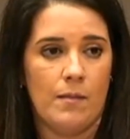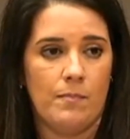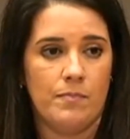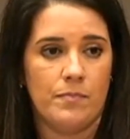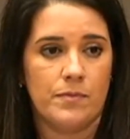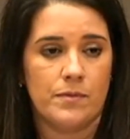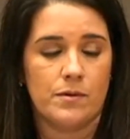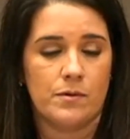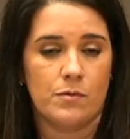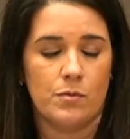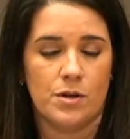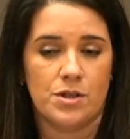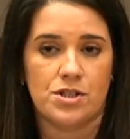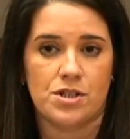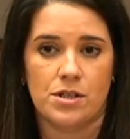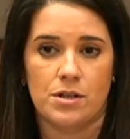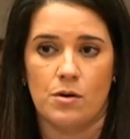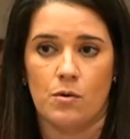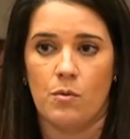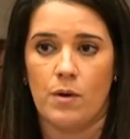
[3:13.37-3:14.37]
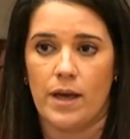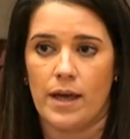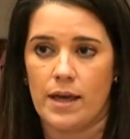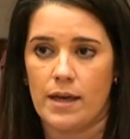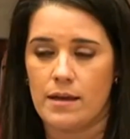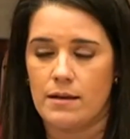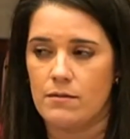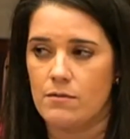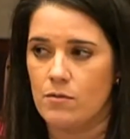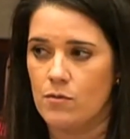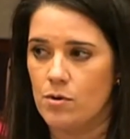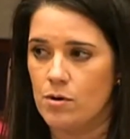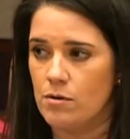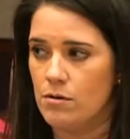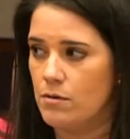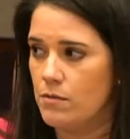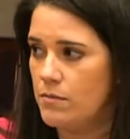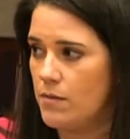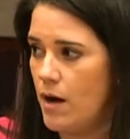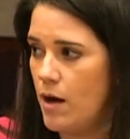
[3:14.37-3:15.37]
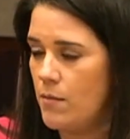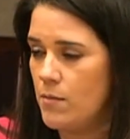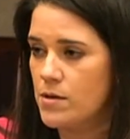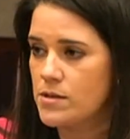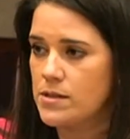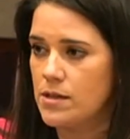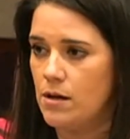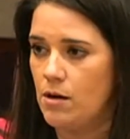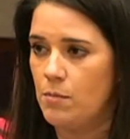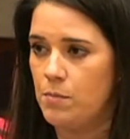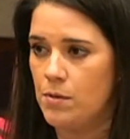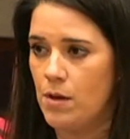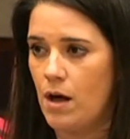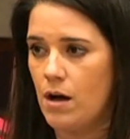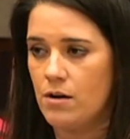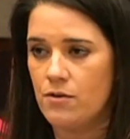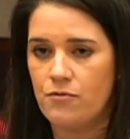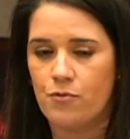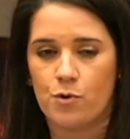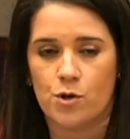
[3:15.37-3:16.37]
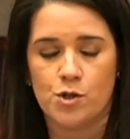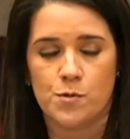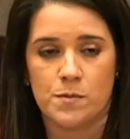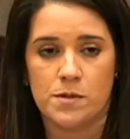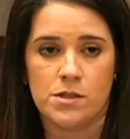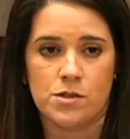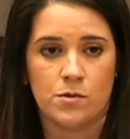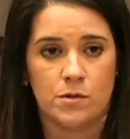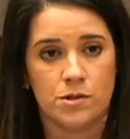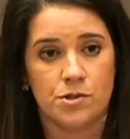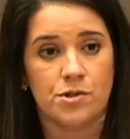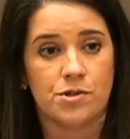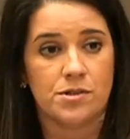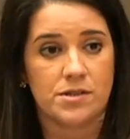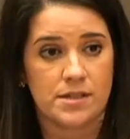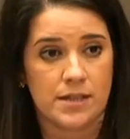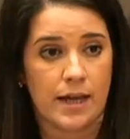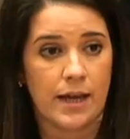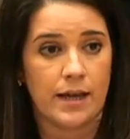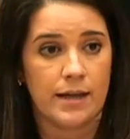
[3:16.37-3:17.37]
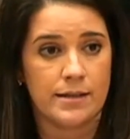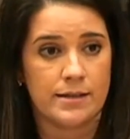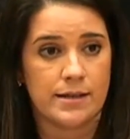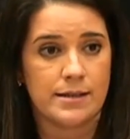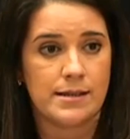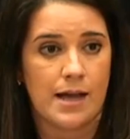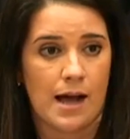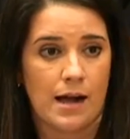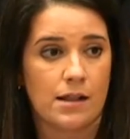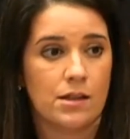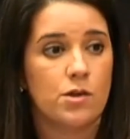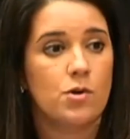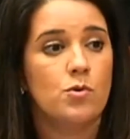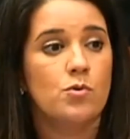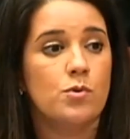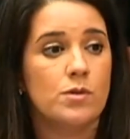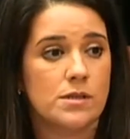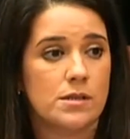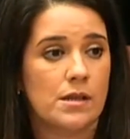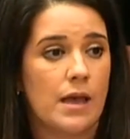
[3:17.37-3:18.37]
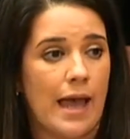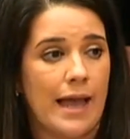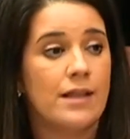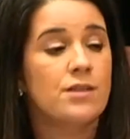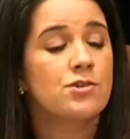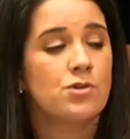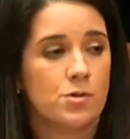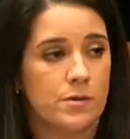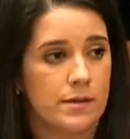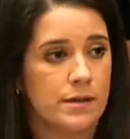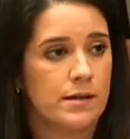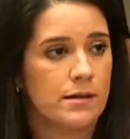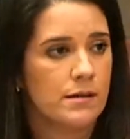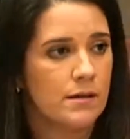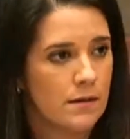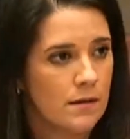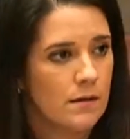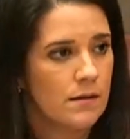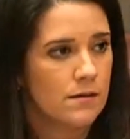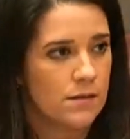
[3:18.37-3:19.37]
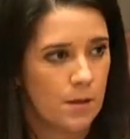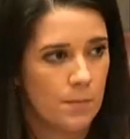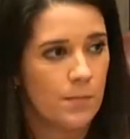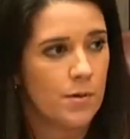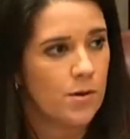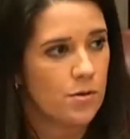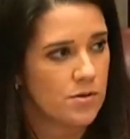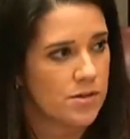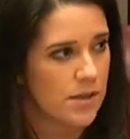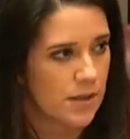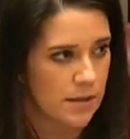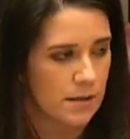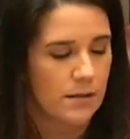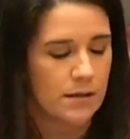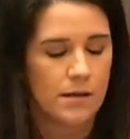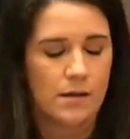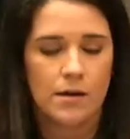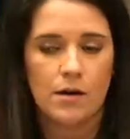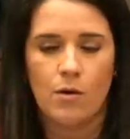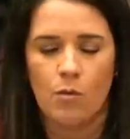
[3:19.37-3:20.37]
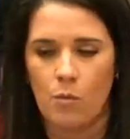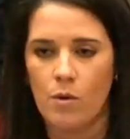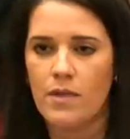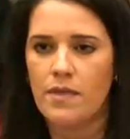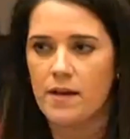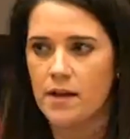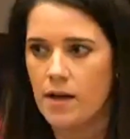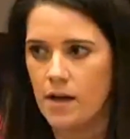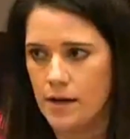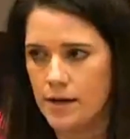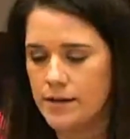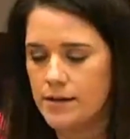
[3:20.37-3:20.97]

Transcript: which in a way will almost help law enforcement to understand exactly who is entering the building with a gun.